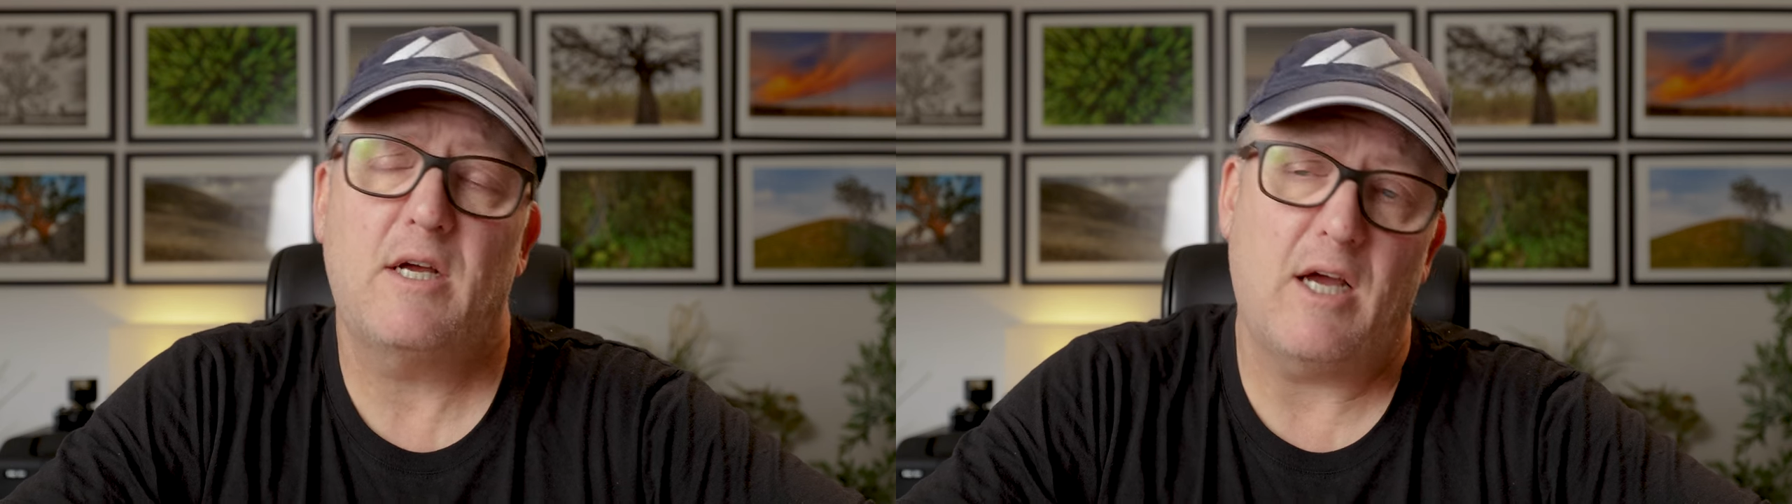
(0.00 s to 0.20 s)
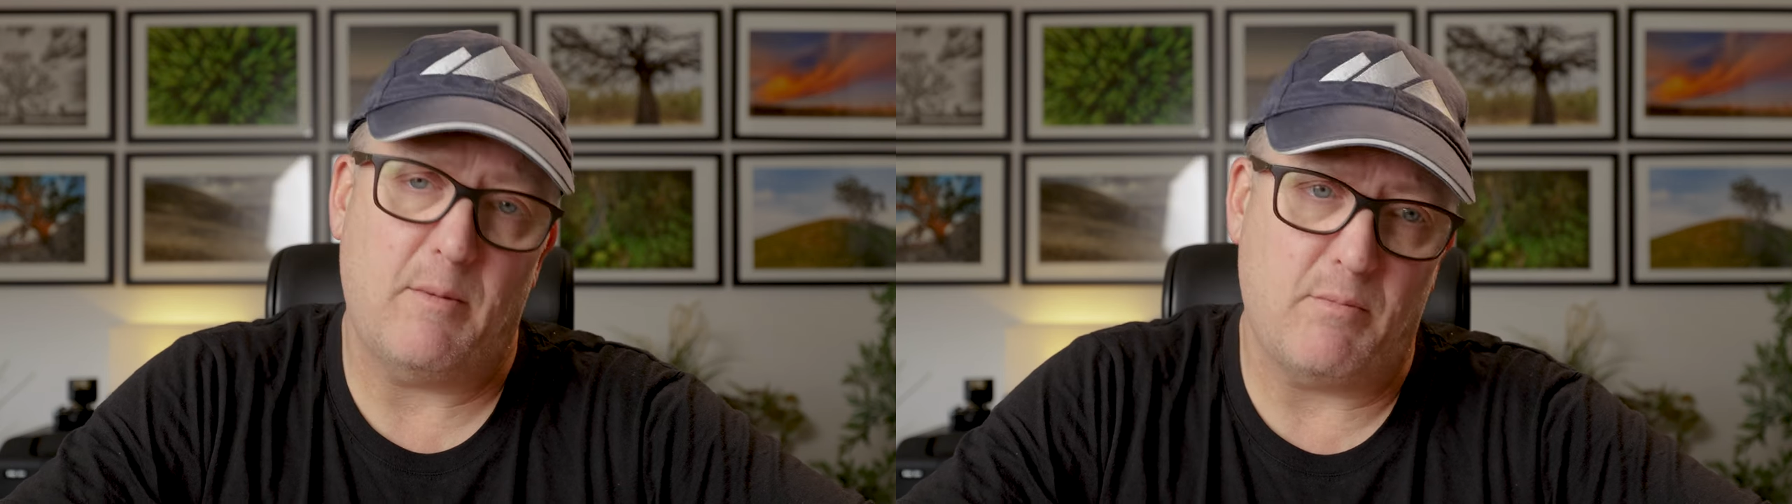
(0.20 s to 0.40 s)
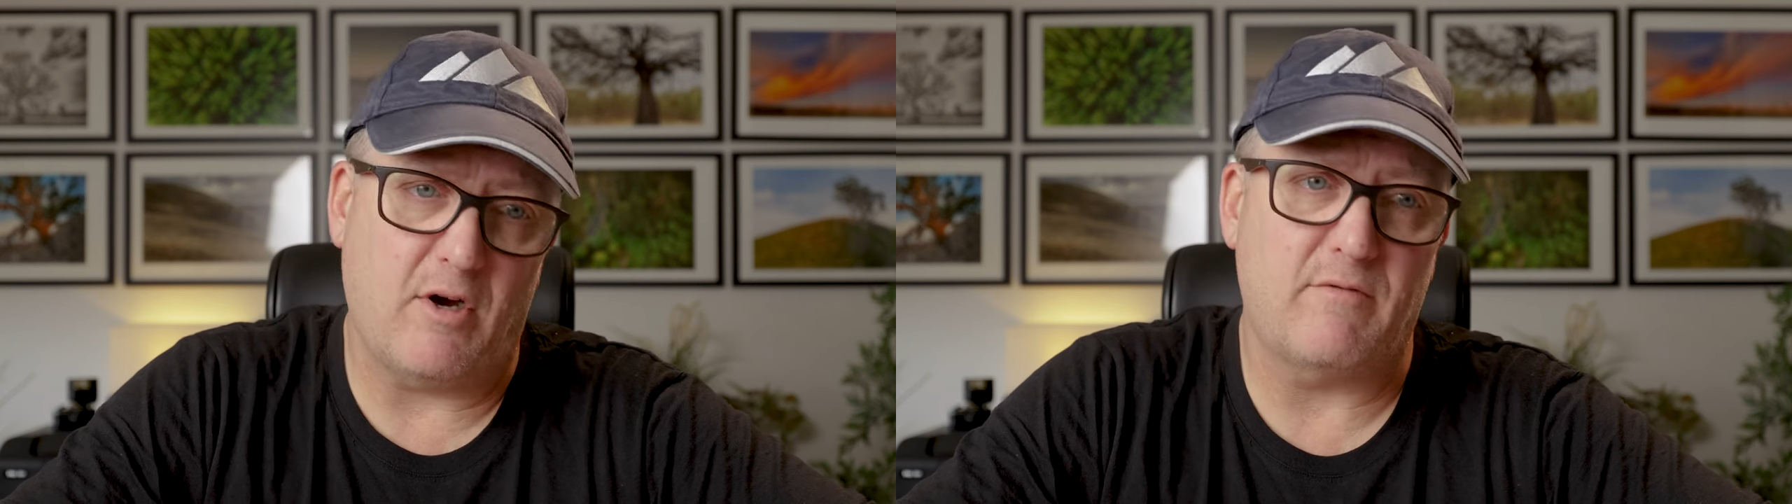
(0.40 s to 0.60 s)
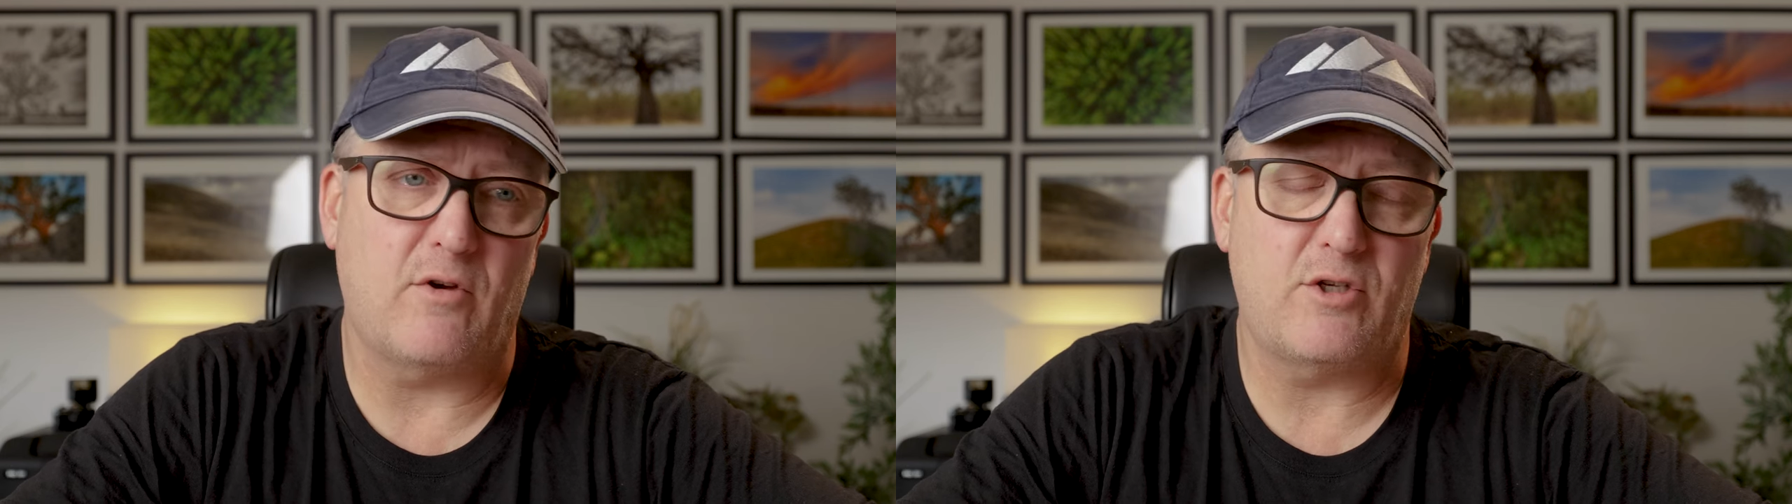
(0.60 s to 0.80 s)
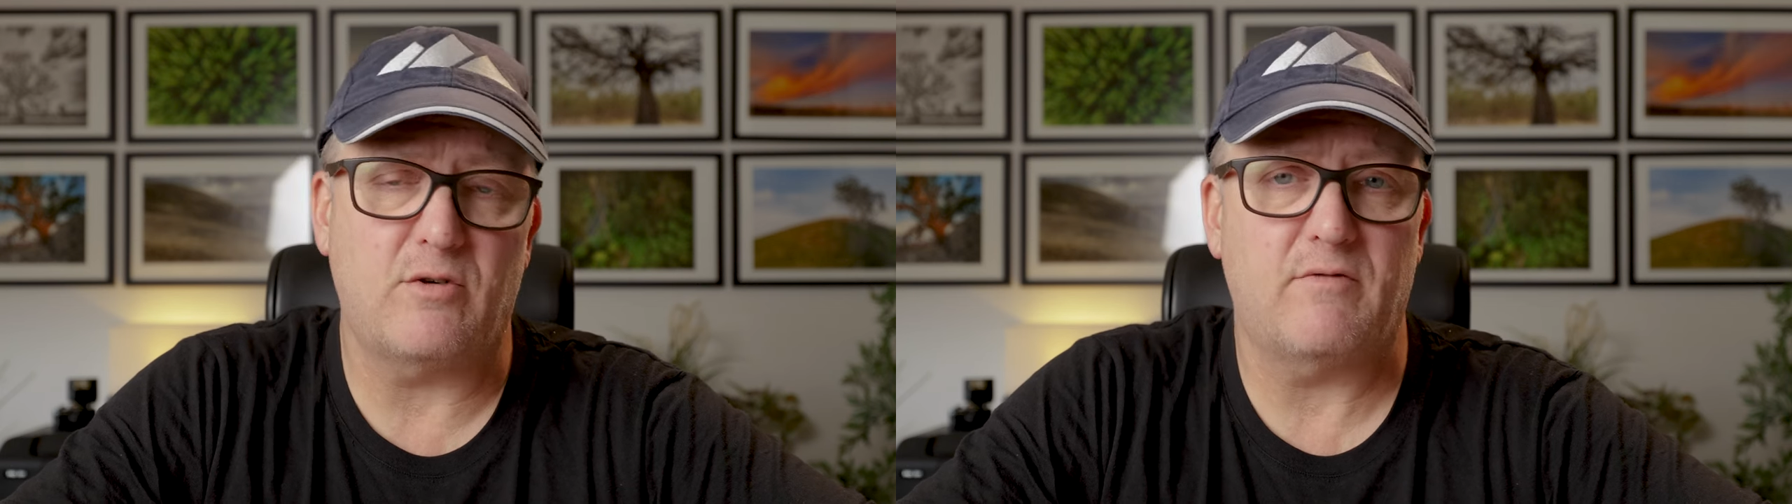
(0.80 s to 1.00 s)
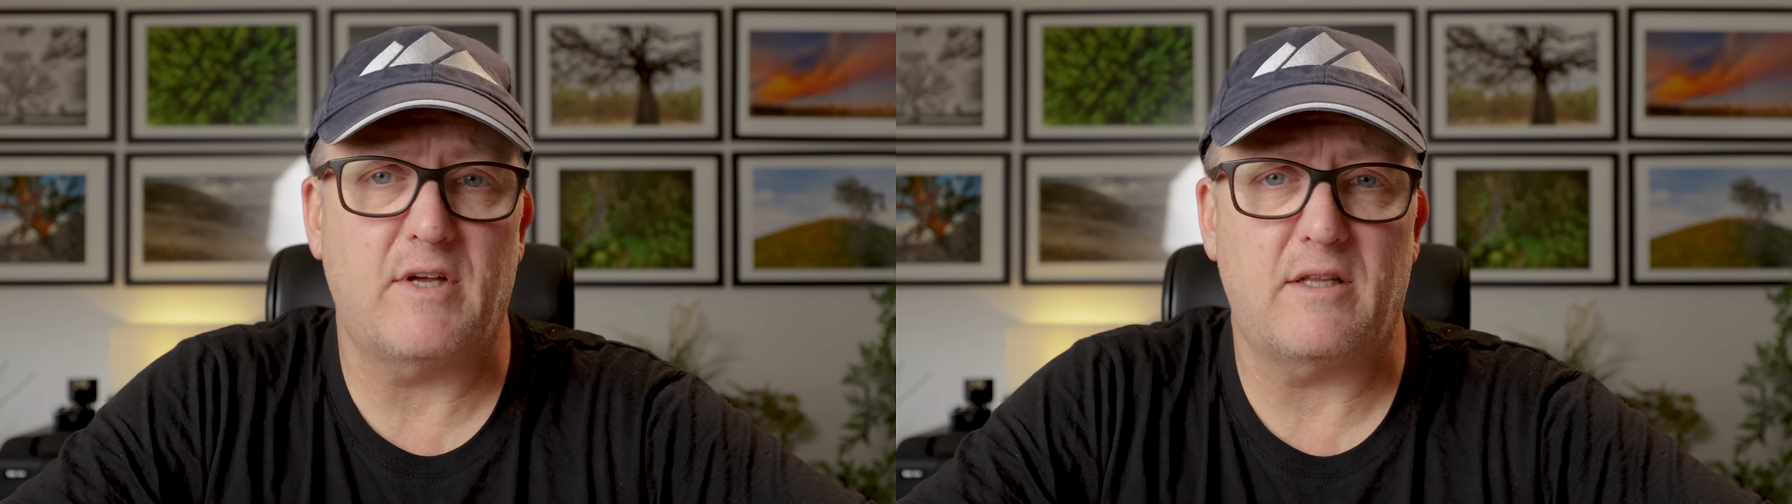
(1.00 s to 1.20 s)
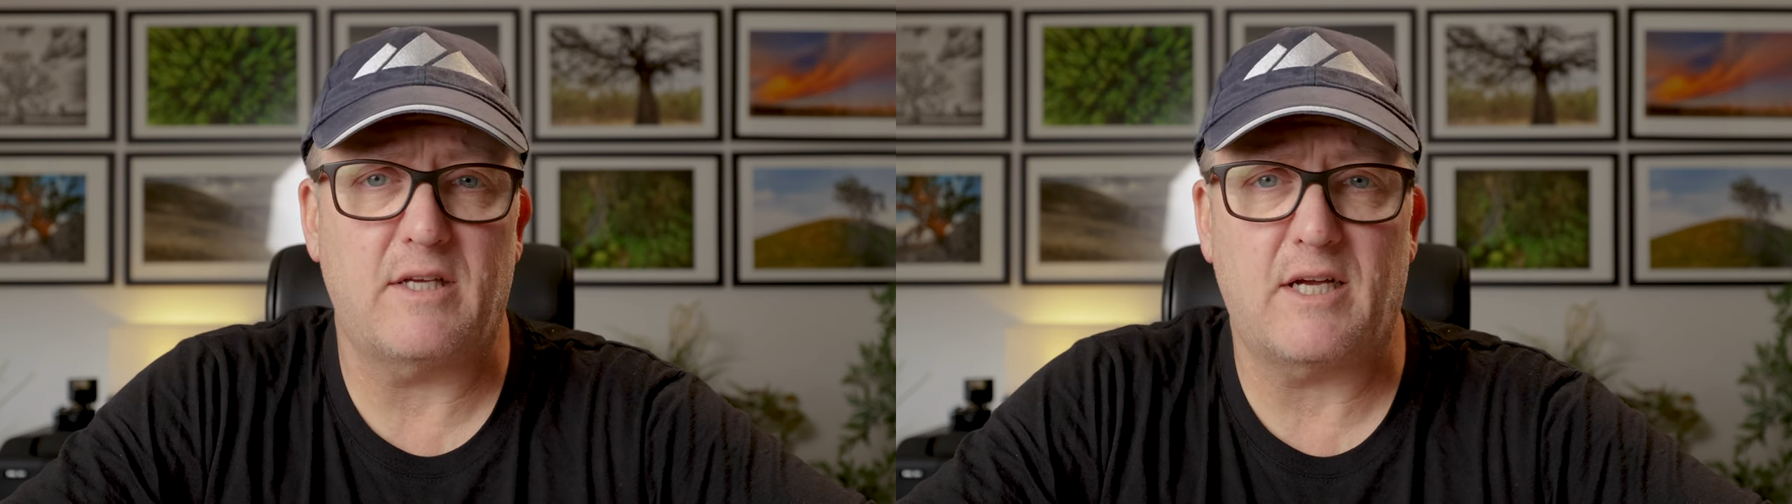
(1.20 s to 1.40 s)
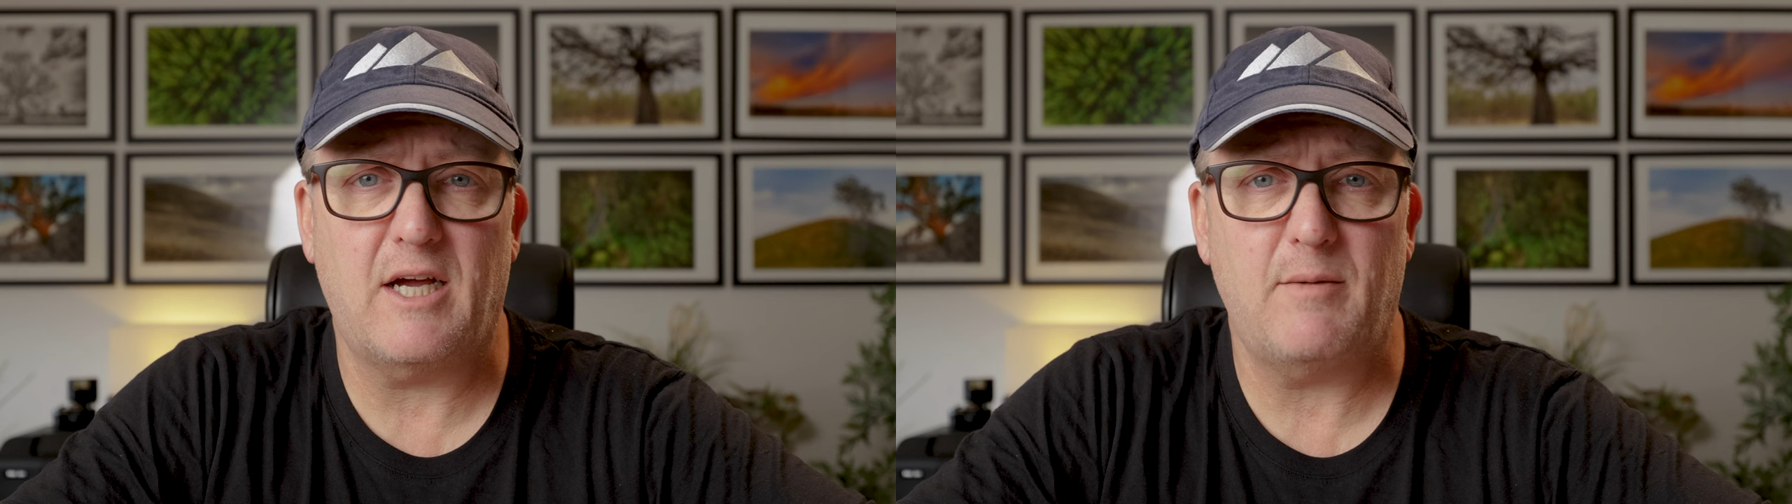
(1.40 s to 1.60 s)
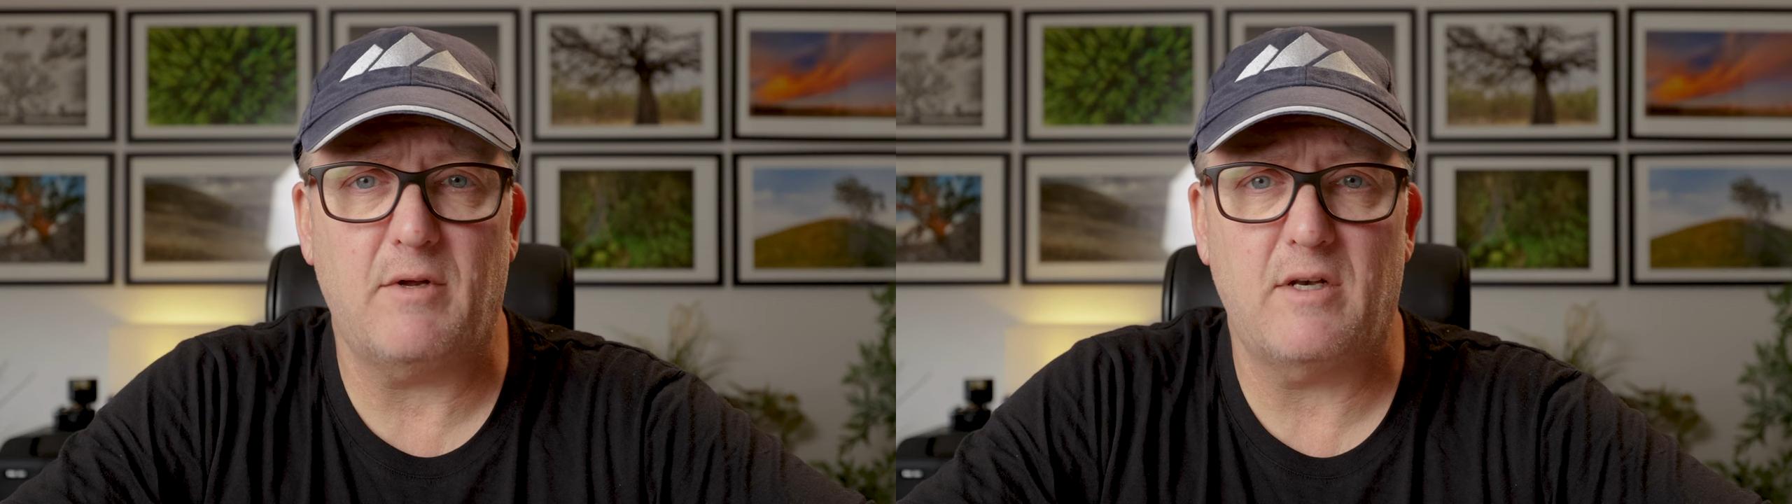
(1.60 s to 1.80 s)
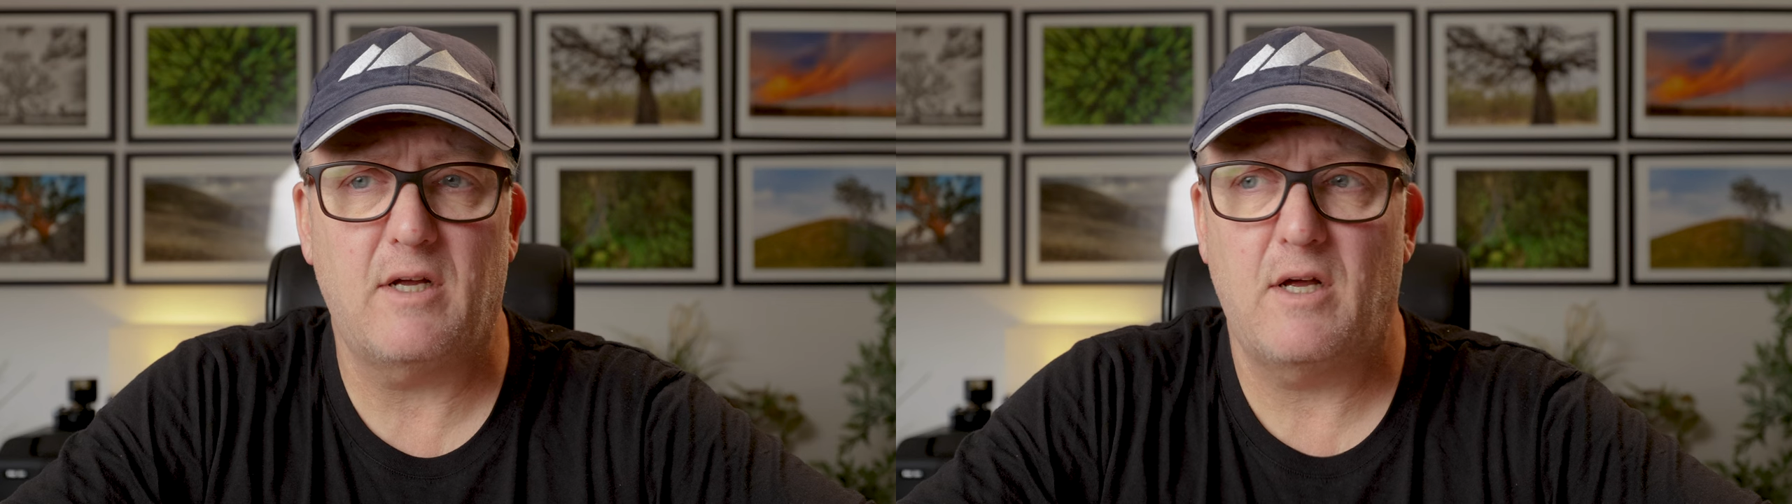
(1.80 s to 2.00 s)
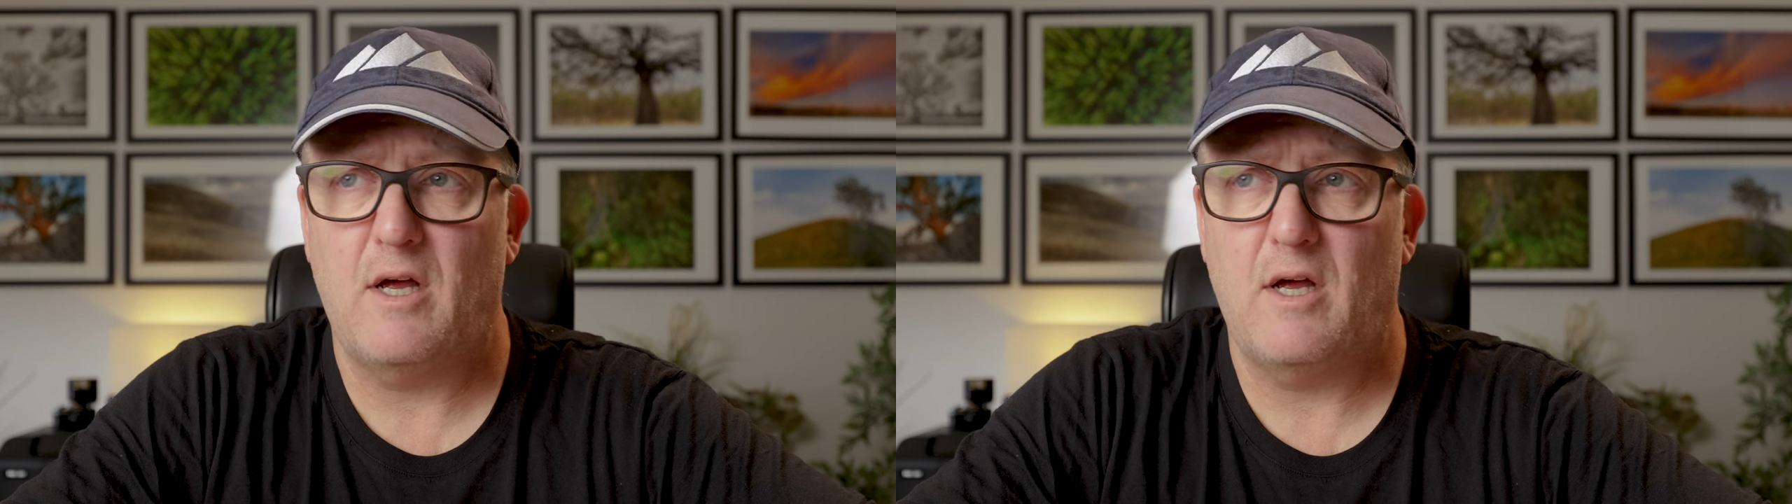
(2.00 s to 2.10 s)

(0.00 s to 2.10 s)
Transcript: and by virtue of that, the Cayman,